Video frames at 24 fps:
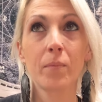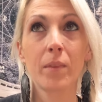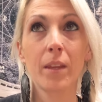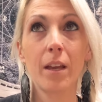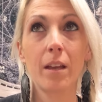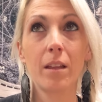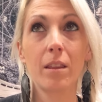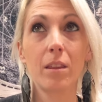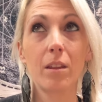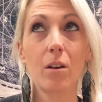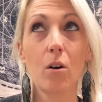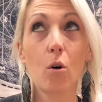
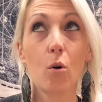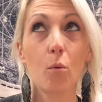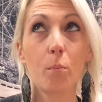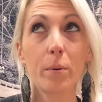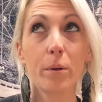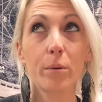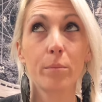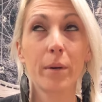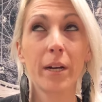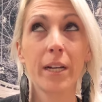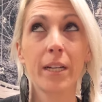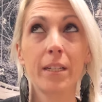and the
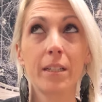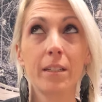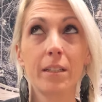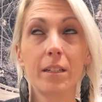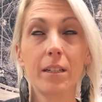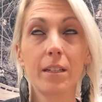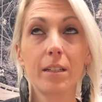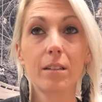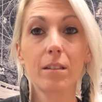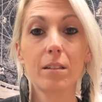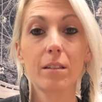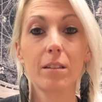
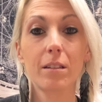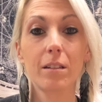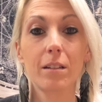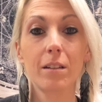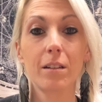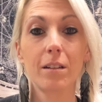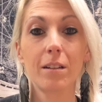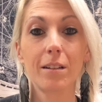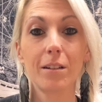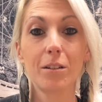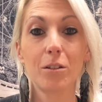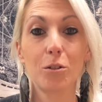open-mindedness
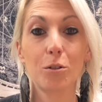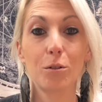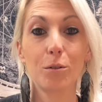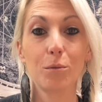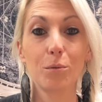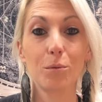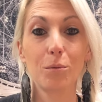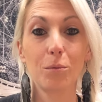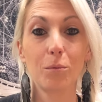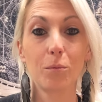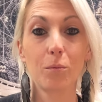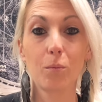
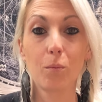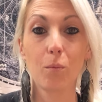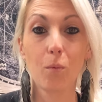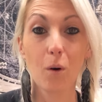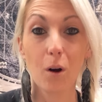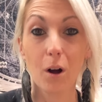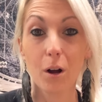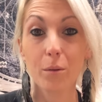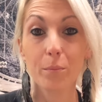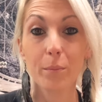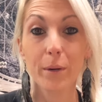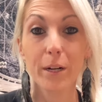to
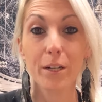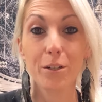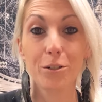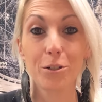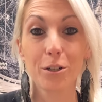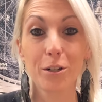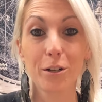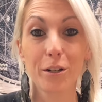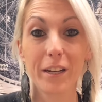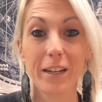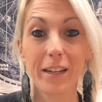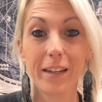walk my
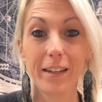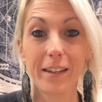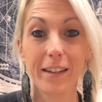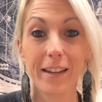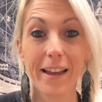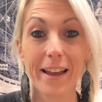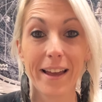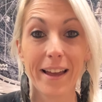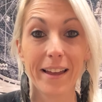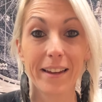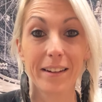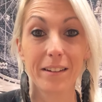journey
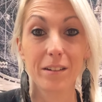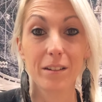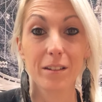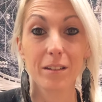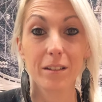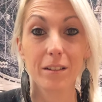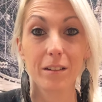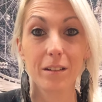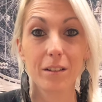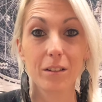and